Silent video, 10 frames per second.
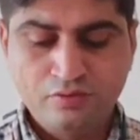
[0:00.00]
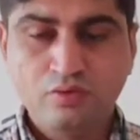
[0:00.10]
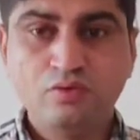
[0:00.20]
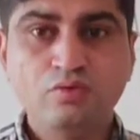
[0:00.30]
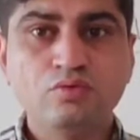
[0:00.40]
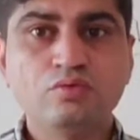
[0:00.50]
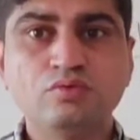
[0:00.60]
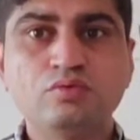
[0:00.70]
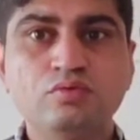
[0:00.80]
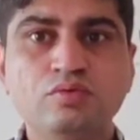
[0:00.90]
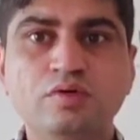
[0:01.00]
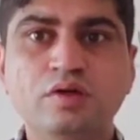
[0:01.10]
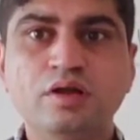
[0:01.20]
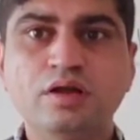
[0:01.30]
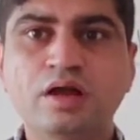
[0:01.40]
So
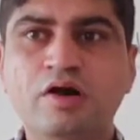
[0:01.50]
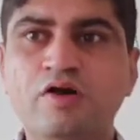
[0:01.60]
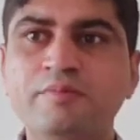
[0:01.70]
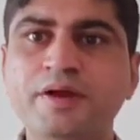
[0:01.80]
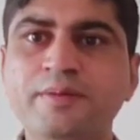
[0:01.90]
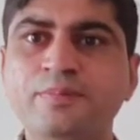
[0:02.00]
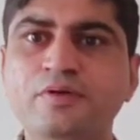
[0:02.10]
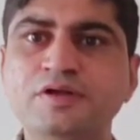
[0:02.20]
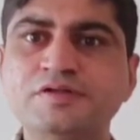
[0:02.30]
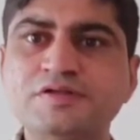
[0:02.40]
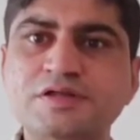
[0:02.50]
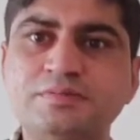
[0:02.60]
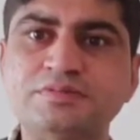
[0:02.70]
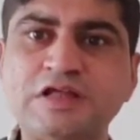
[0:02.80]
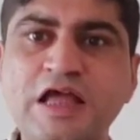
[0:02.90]
government policies
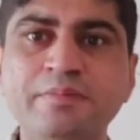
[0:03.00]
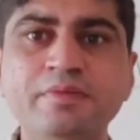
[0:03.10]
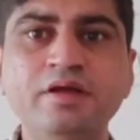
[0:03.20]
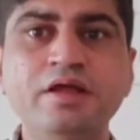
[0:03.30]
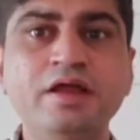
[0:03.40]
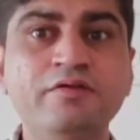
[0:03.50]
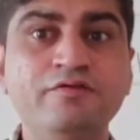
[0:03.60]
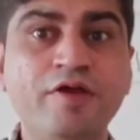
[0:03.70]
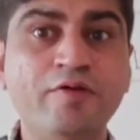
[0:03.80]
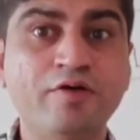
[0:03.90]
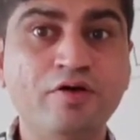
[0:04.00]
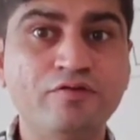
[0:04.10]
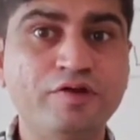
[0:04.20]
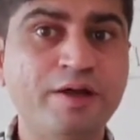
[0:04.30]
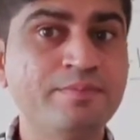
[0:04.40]
sometimes in favor
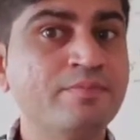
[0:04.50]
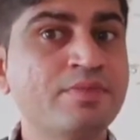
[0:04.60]
of them,